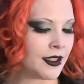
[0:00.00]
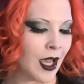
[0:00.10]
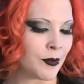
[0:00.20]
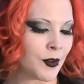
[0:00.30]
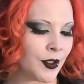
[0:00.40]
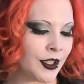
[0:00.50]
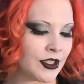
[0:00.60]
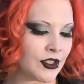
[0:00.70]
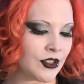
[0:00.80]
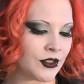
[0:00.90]
I'm going
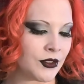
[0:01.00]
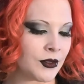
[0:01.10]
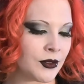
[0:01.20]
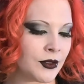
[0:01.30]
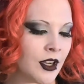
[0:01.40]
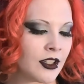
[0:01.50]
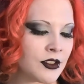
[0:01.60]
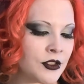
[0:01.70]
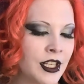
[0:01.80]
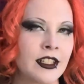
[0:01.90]
to also
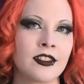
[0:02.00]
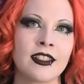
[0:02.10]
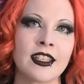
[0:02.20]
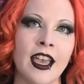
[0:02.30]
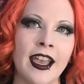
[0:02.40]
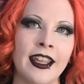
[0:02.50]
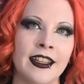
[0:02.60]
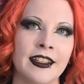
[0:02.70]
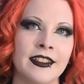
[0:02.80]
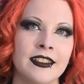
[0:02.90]
change the
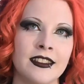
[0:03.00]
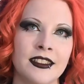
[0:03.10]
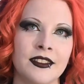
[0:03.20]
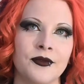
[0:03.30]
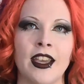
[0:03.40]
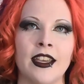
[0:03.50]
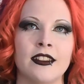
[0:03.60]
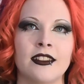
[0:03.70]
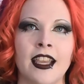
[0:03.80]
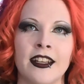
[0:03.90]
tie-ins
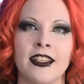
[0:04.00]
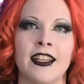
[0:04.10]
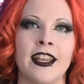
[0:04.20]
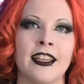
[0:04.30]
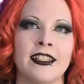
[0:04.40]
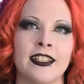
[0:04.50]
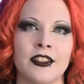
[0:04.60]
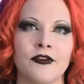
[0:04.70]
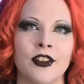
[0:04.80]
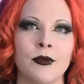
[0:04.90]
that kind of connect it in the
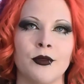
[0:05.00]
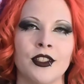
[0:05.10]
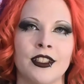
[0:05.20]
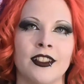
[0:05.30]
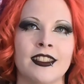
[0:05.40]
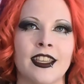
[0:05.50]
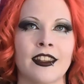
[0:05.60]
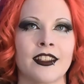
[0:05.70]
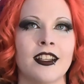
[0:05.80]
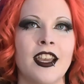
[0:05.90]
front, pull it all
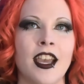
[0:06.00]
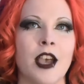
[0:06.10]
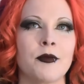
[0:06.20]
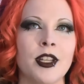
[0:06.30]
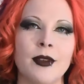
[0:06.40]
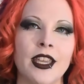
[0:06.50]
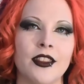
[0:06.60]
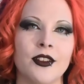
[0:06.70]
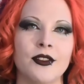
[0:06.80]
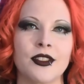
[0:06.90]
together. I'm going to make
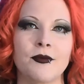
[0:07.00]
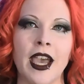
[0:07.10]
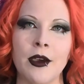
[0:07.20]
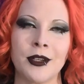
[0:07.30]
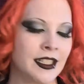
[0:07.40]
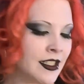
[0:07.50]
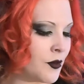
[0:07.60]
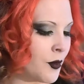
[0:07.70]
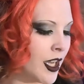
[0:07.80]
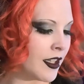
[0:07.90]
those bat winged as
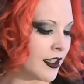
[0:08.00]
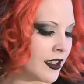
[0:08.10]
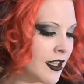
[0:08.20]
well.